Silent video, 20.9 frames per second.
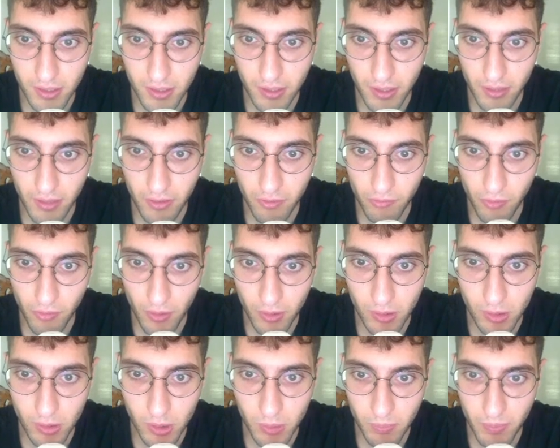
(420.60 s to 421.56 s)
in the for
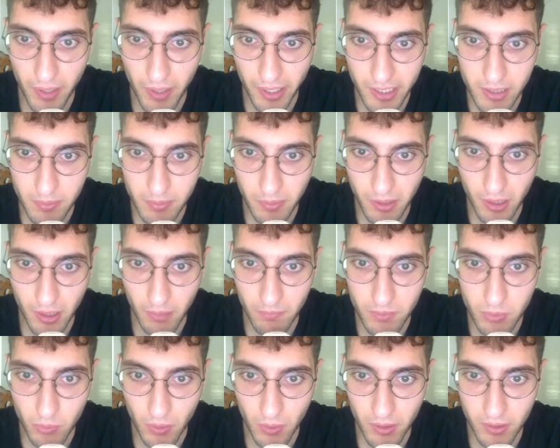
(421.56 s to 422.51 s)
loop, x becomes
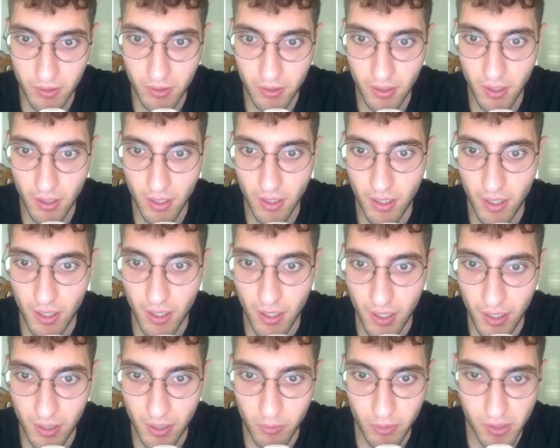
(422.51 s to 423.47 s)
1.
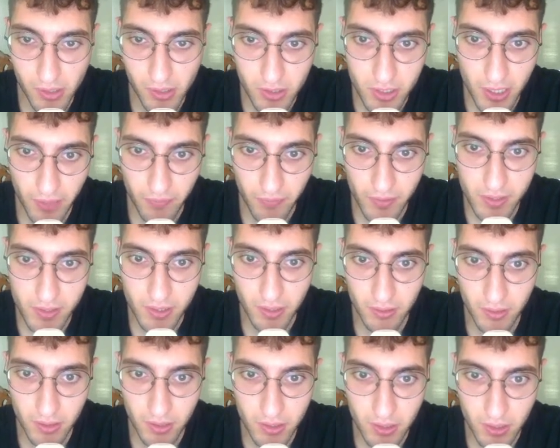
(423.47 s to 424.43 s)
And we check this
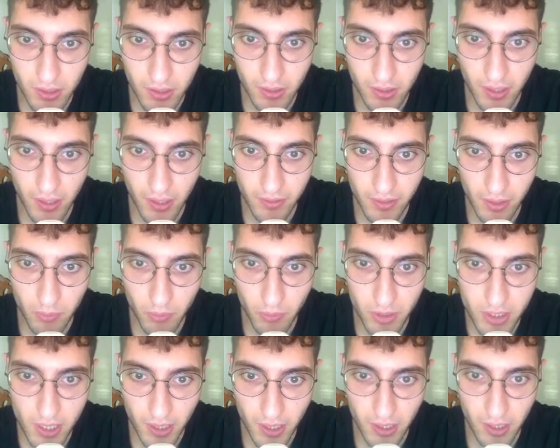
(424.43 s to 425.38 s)
condition, and then we're
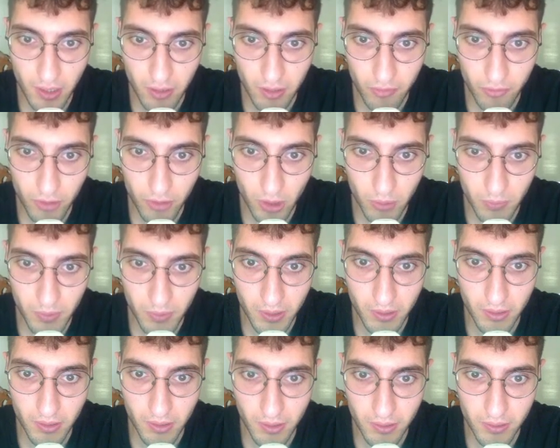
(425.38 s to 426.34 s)
checking if Roman
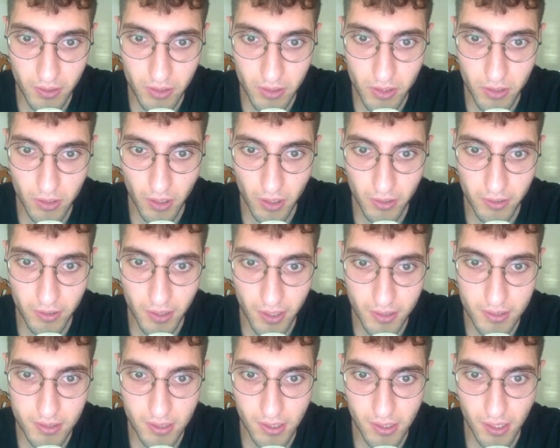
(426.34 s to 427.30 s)
integer.get
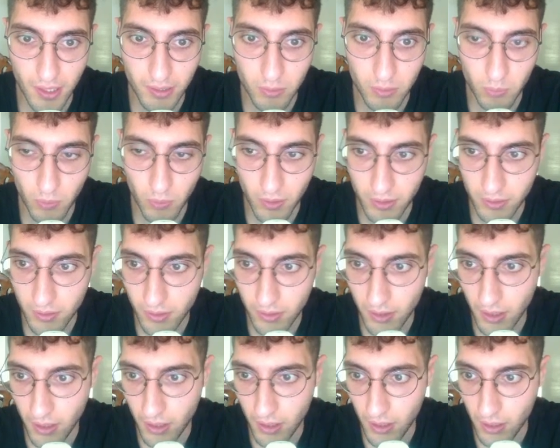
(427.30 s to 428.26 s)
c at 1,
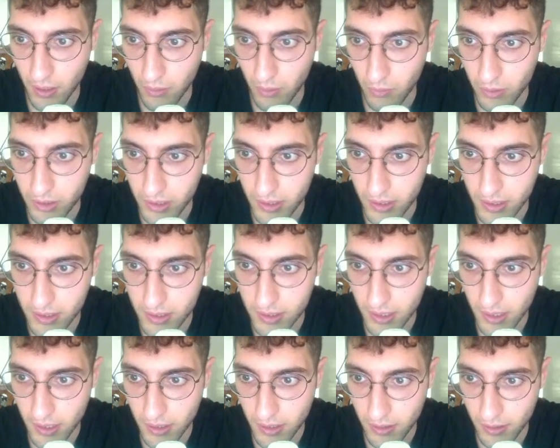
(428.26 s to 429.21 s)
which is
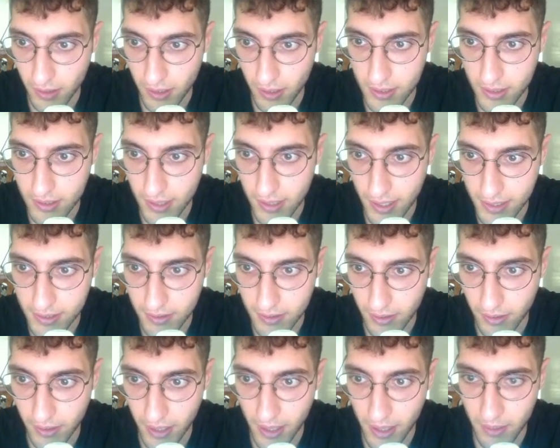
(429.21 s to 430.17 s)
c, is less than
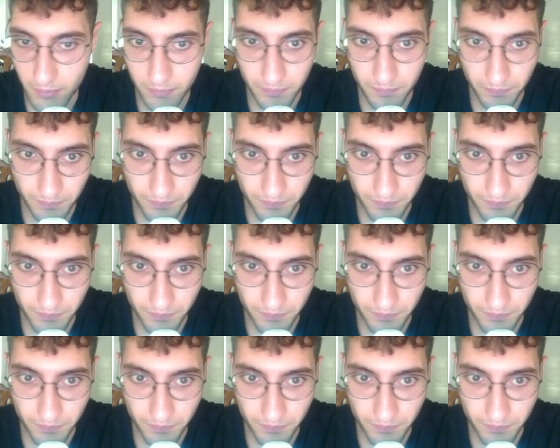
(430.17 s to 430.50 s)
m,